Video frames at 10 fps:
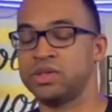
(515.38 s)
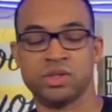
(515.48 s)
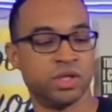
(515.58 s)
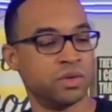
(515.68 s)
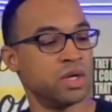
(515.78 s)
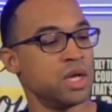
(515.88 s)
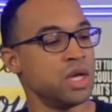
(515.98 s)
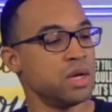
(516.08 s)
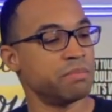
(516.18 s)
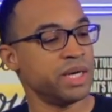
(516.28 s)
you know.
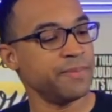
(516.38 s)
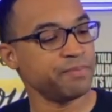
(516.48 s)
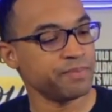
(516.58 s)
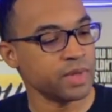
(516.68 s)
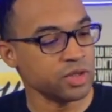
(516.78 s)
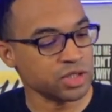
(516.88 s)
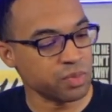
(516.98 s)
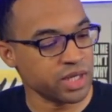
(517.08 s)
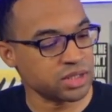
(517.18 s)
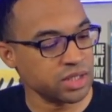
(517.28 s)
But just
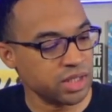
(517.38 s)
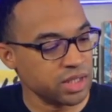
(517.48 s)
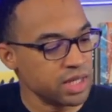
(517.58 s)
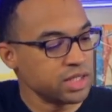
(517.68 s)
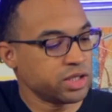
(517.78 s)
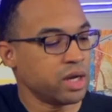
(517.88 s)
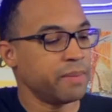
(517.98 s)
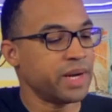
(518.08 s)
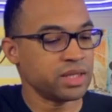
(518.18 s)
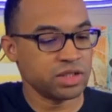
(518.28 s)
wanted to talk
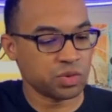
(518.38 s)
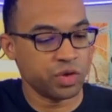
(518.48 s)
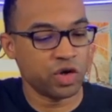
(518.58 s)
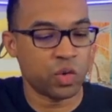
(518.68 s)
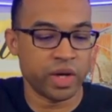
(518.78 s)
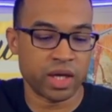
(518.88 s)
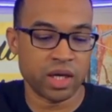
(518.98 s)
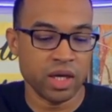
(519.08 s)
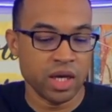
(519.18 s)
about this real quick.